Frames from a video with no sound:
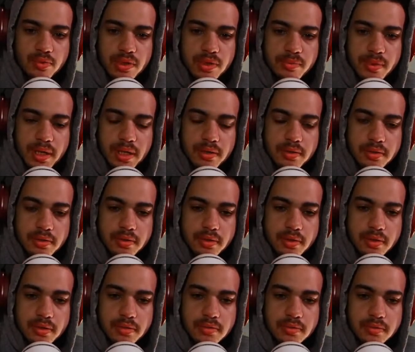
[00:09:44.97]
the rebound.
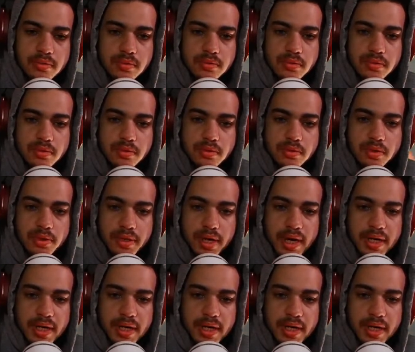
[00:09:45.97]
Could have